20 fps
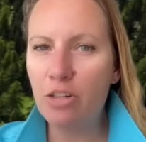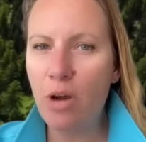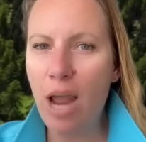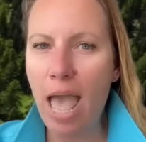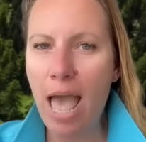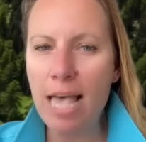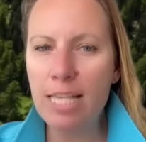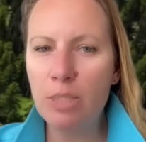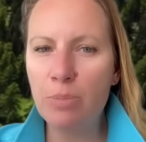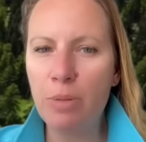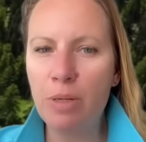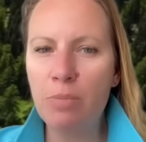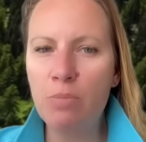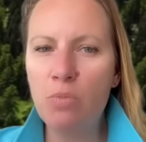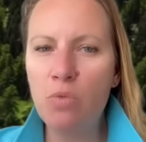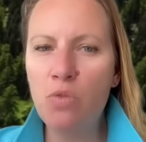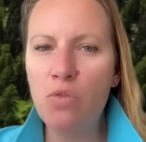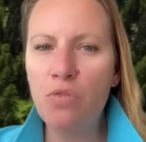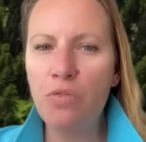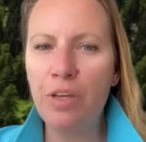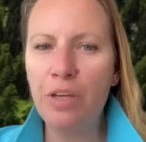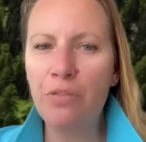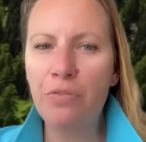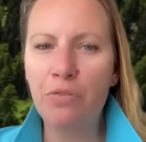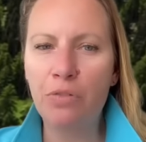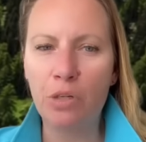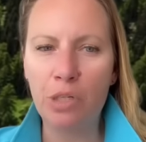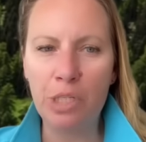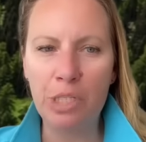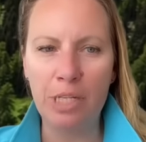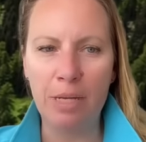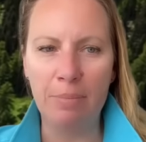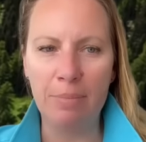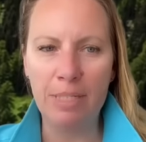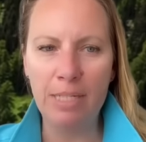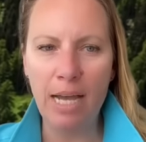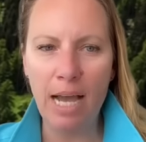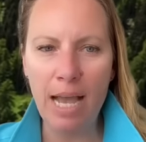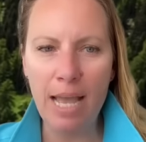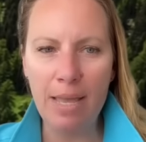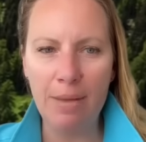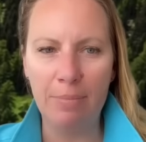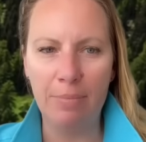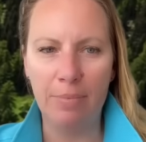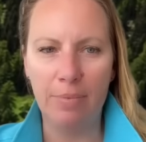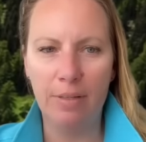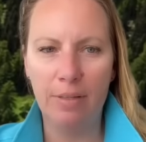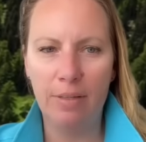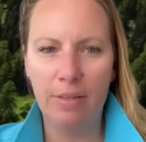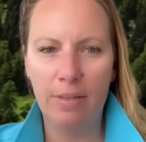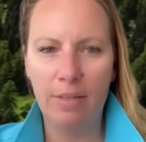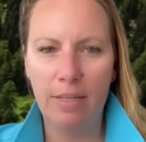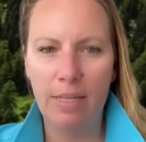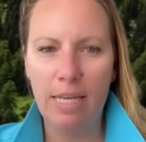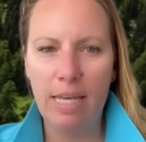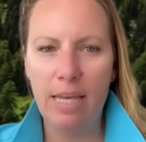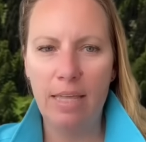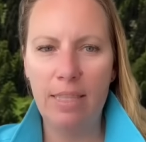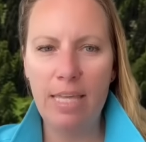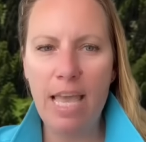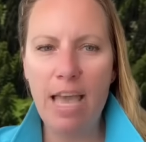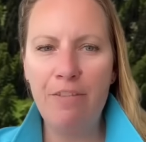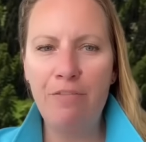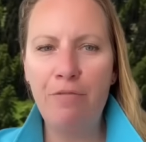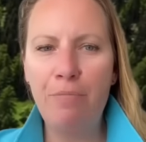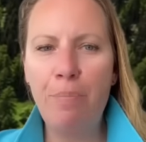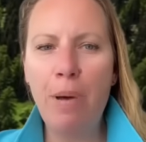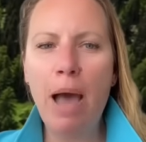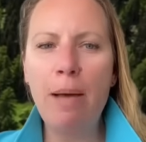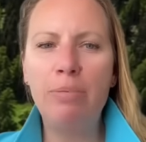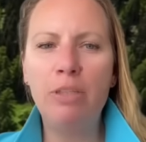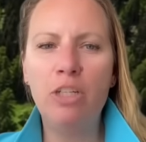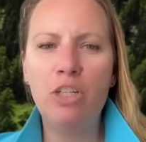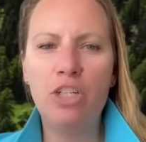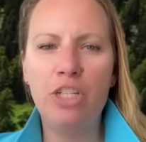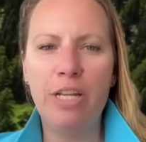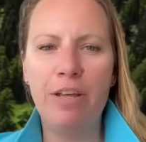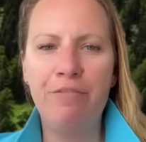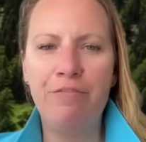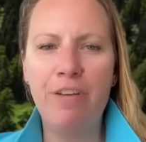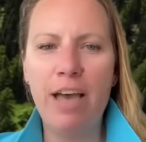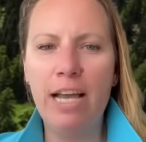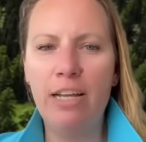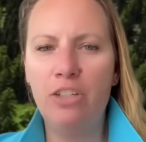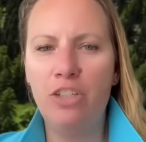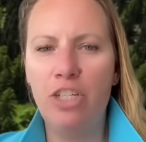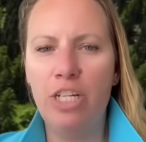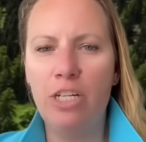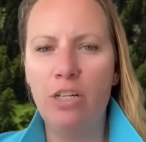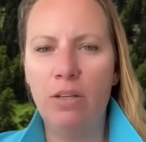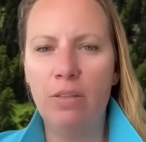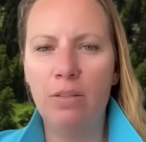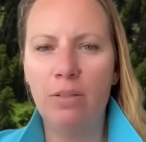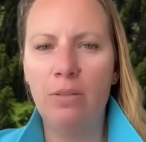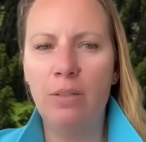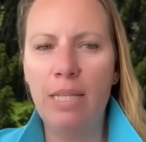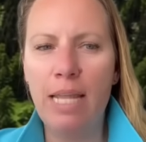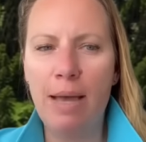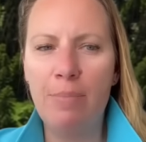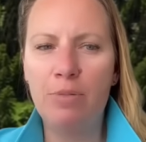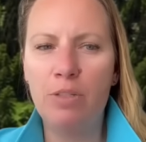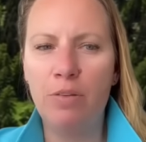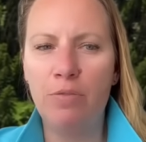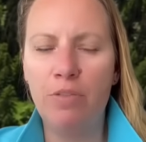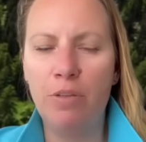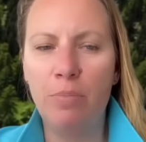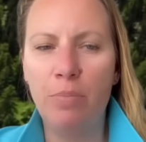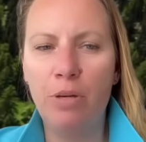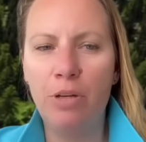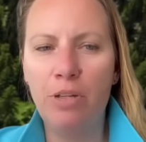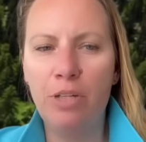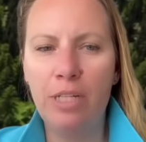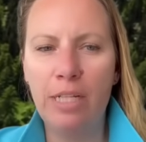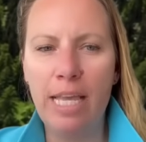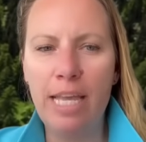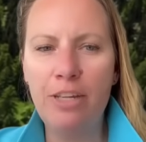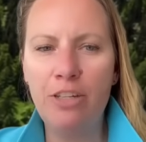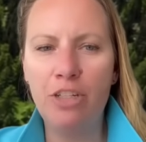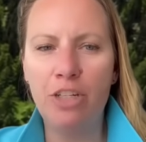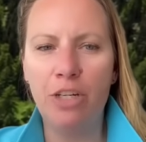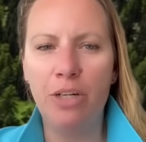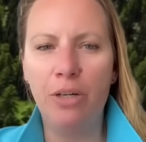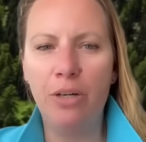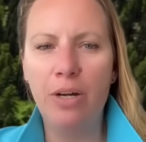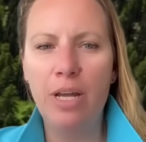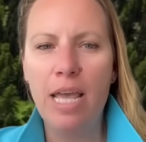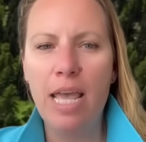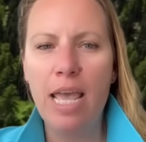has been moving for some time. They have published a fact sheet on the collapse of the Birch Glacier